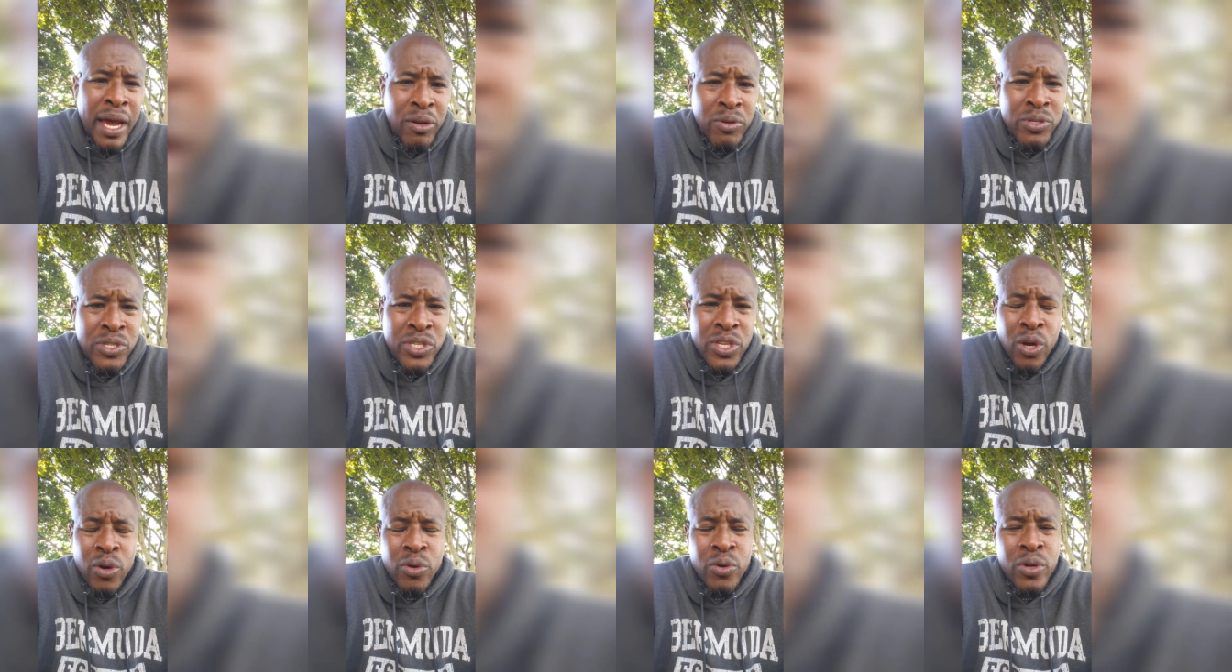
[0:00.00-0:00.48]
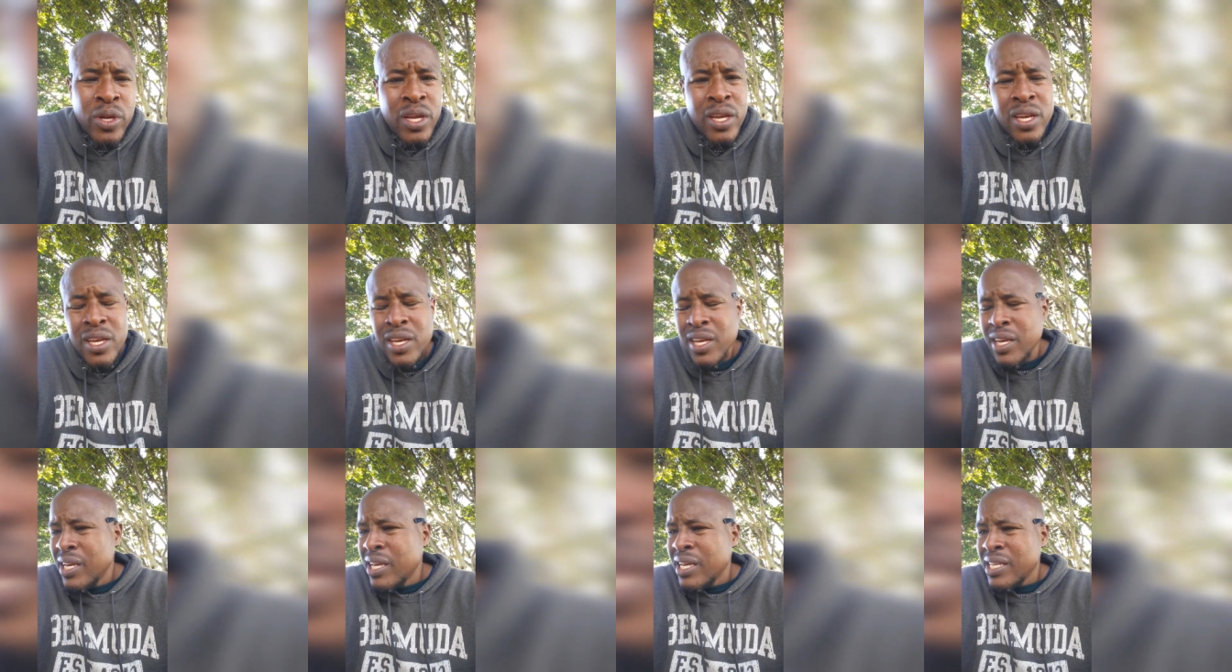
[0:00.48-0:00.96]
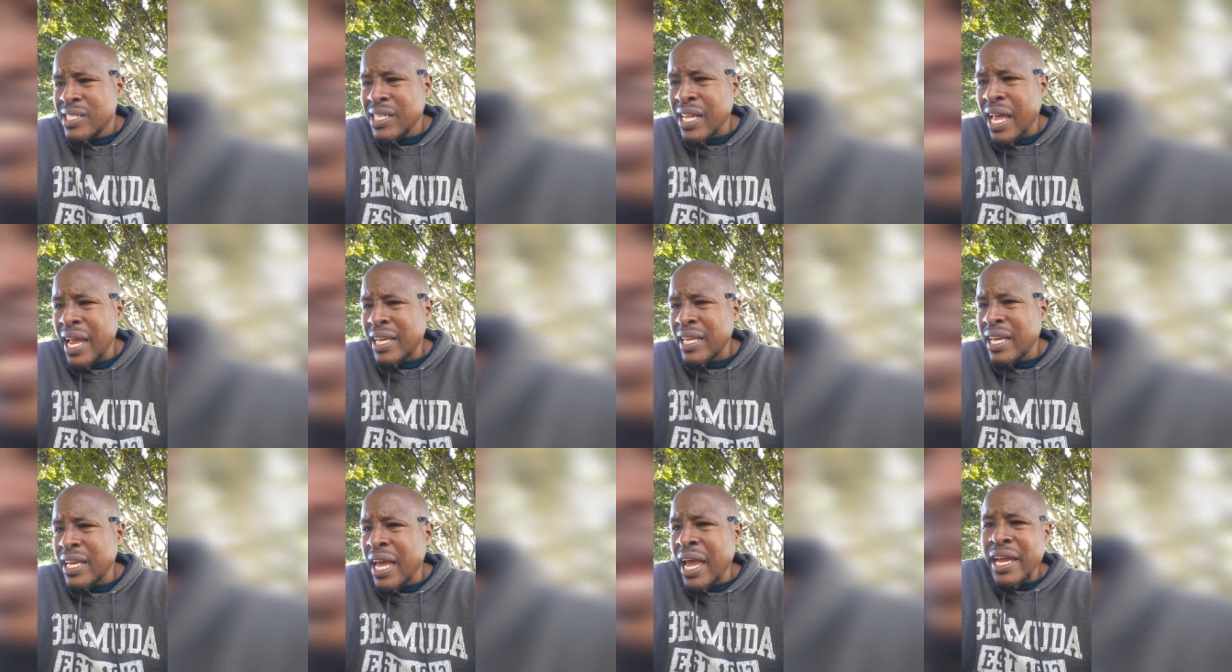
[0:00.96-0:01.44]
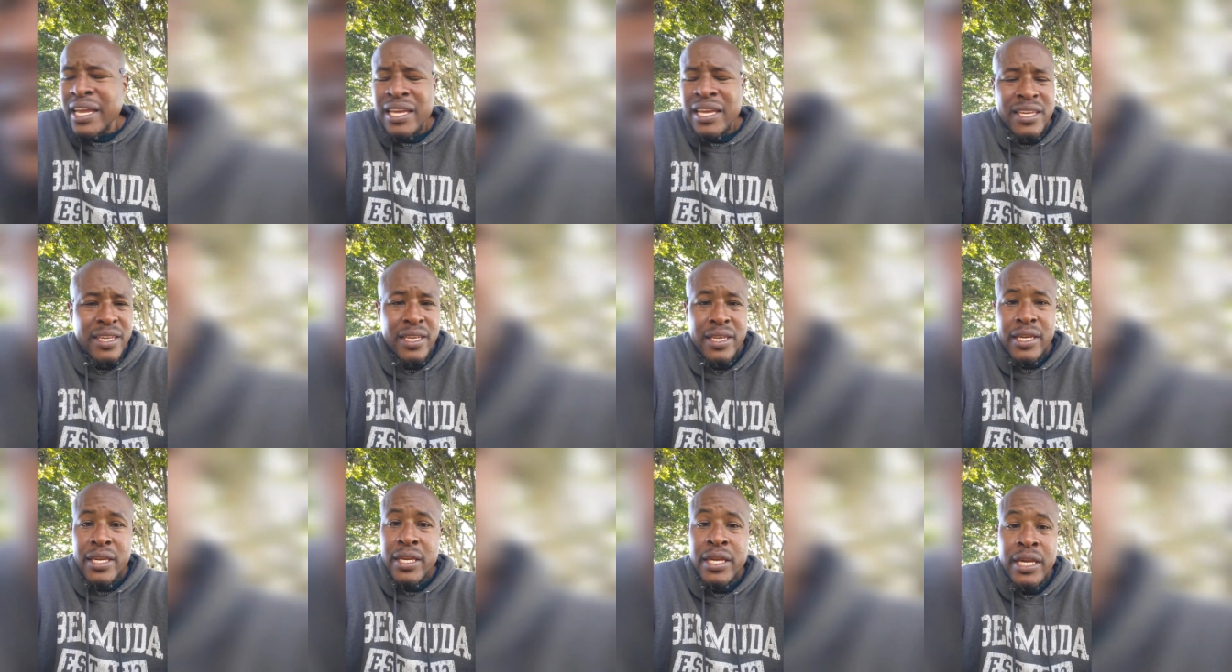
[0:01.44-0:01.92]
So it's like, hey,
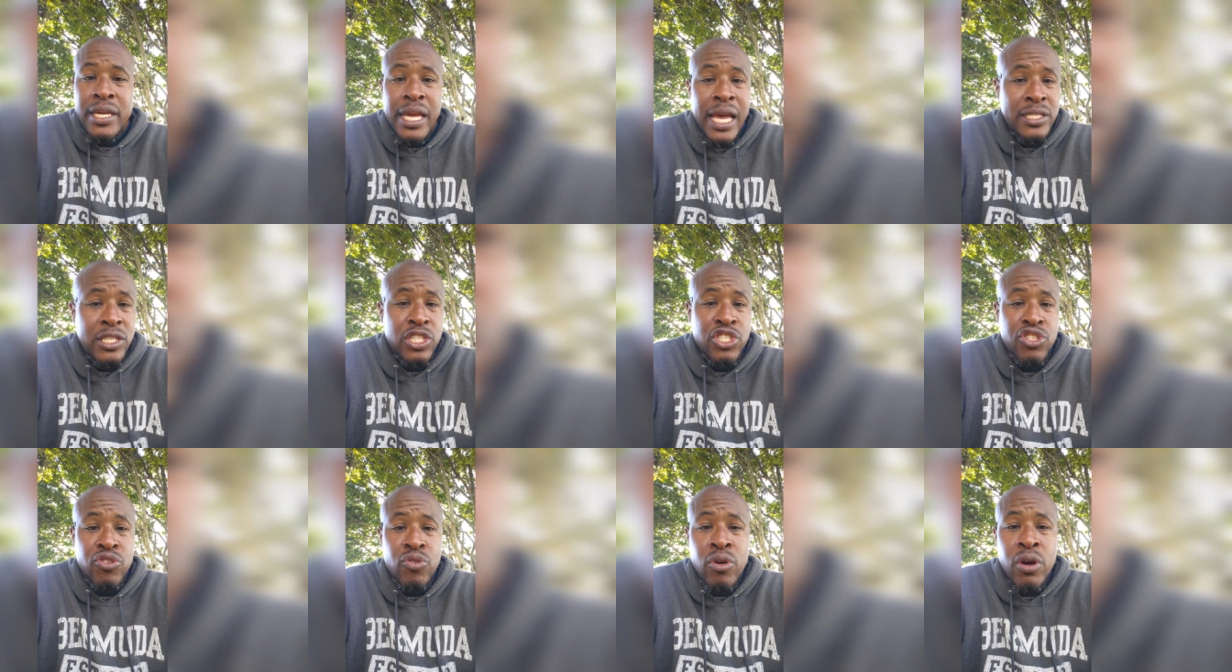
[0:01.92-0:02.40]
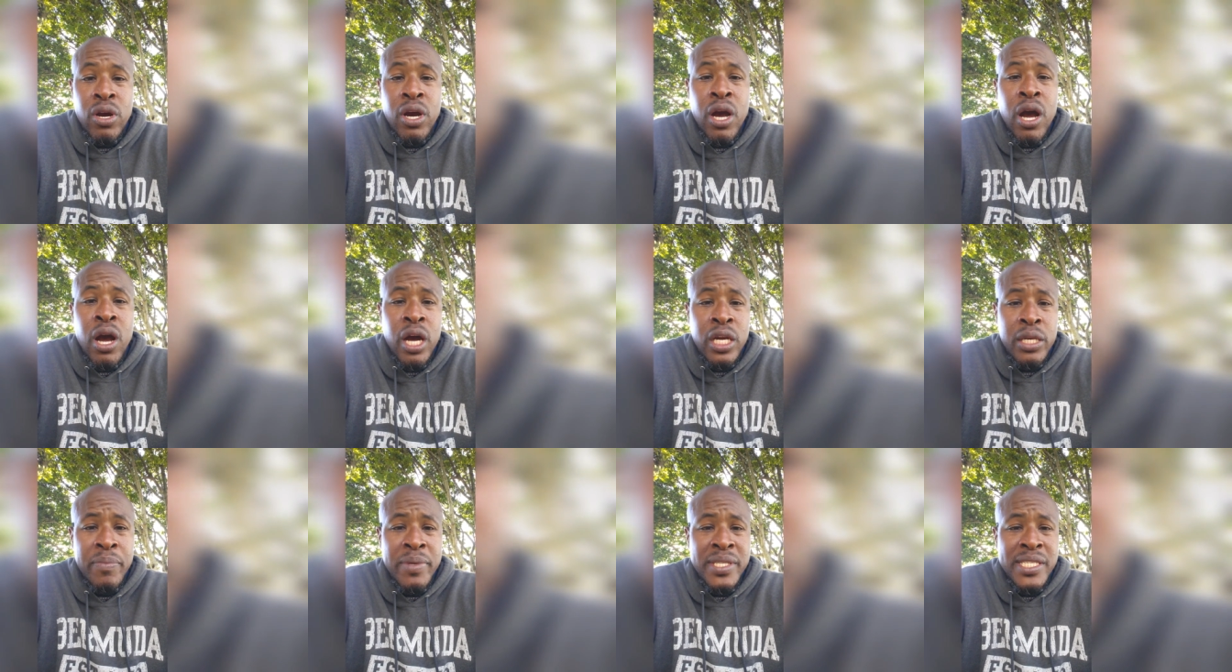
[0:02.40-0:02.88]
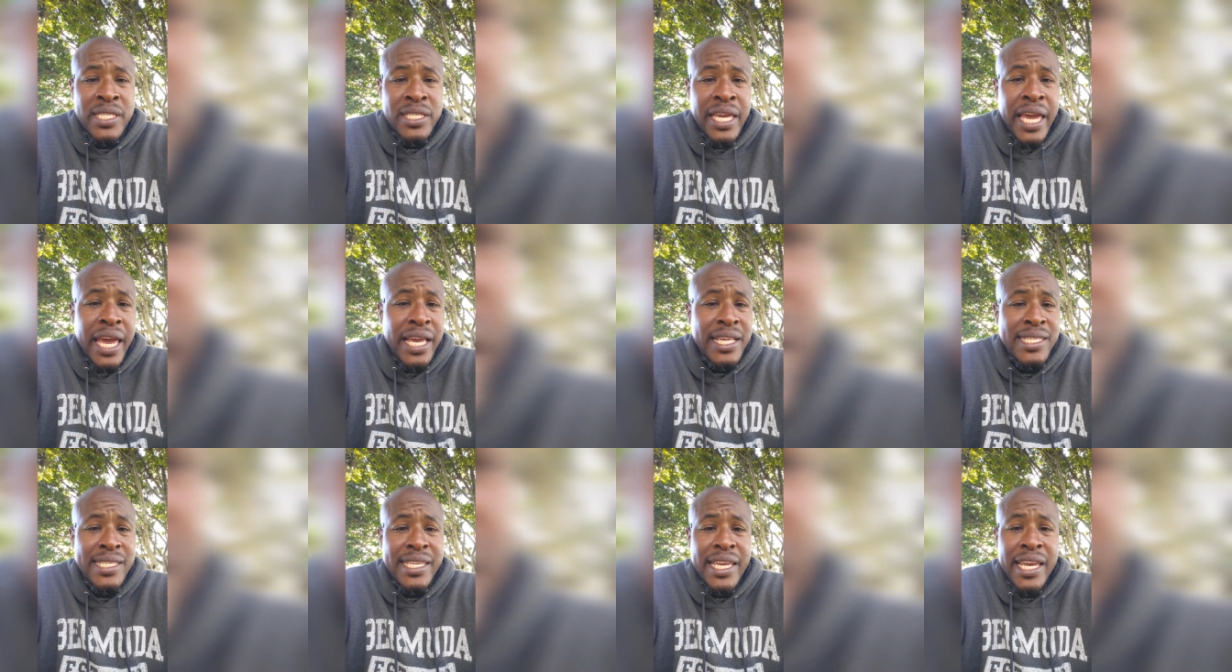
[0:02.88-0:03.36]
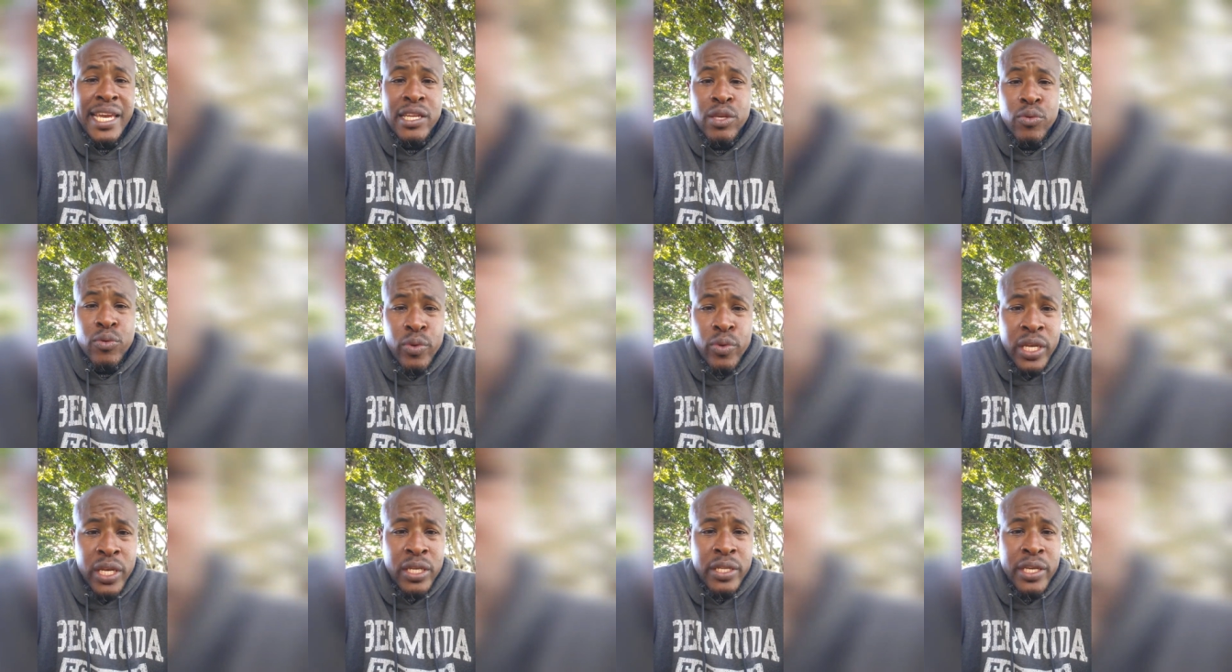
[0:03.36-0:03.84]
he has strong arguments. K saying he
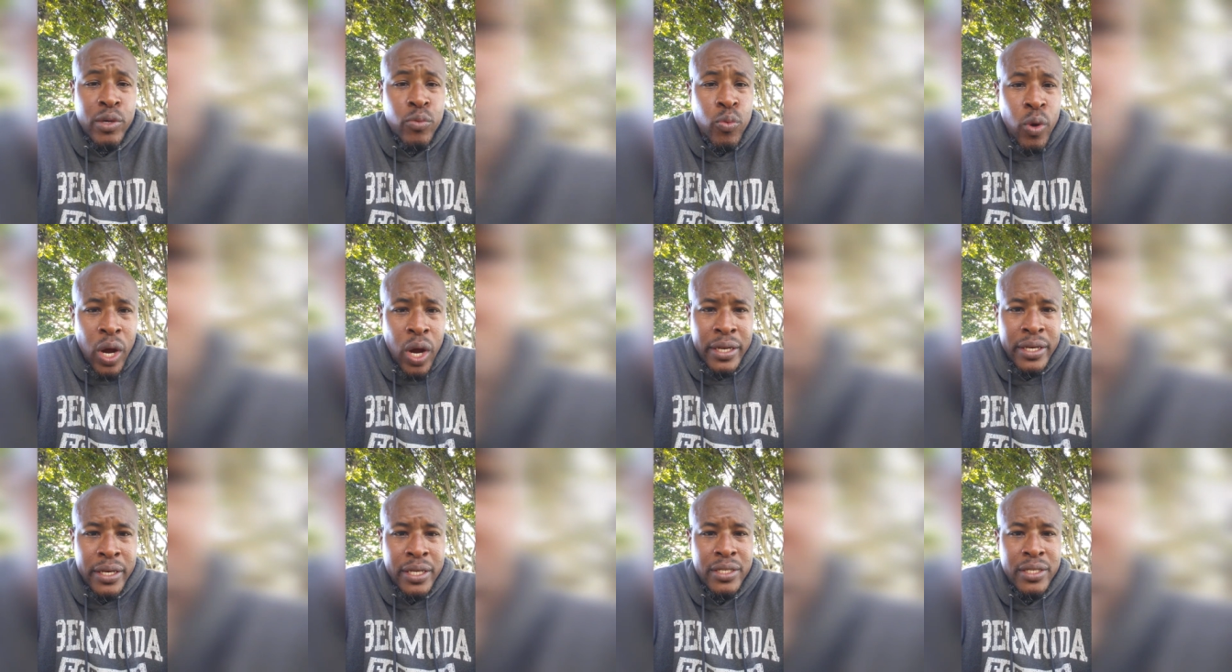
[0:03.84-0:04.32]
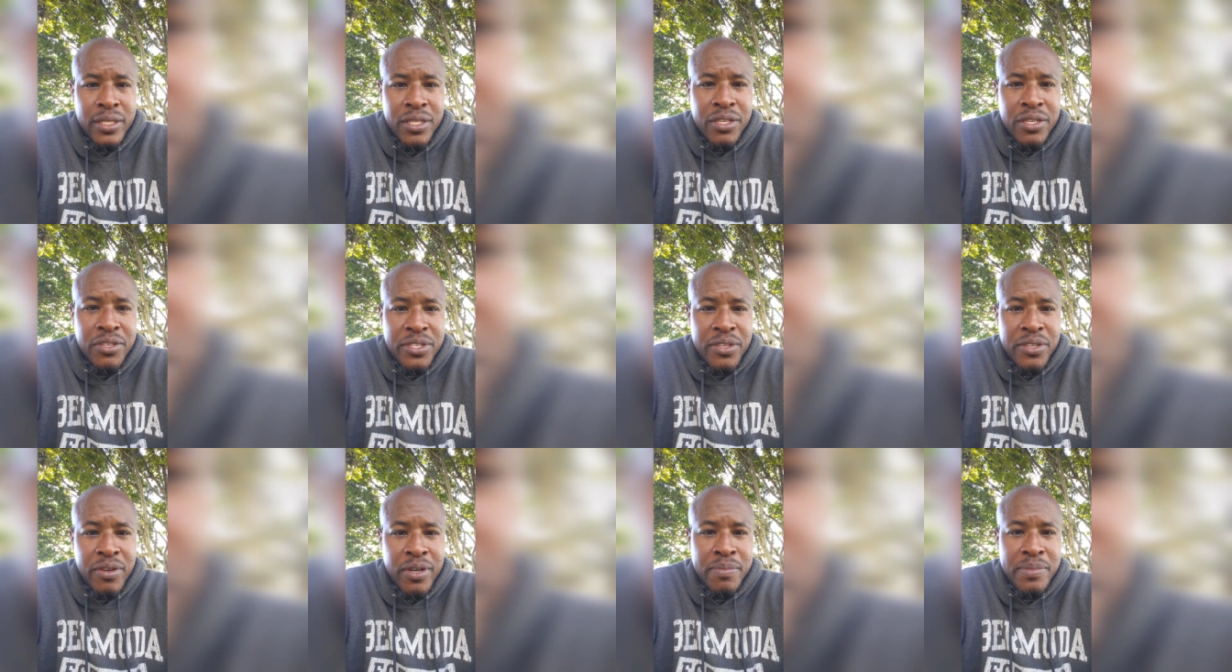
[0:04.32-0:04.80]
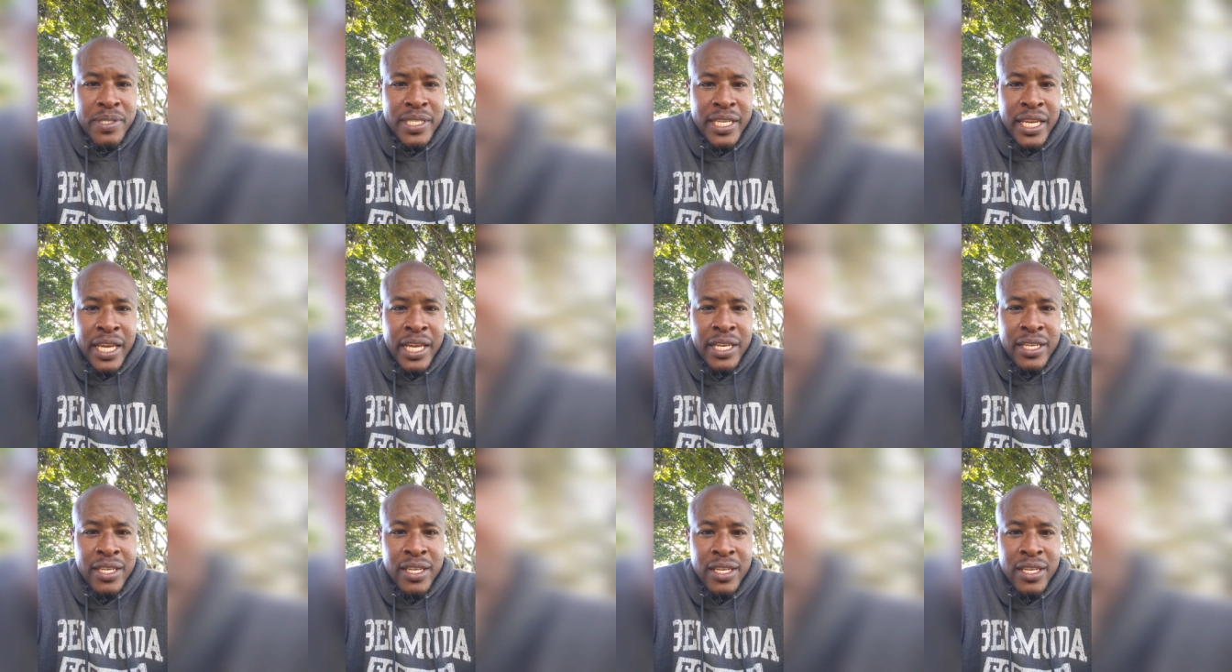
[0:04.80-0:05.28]
won. He won. You see what I'm saying?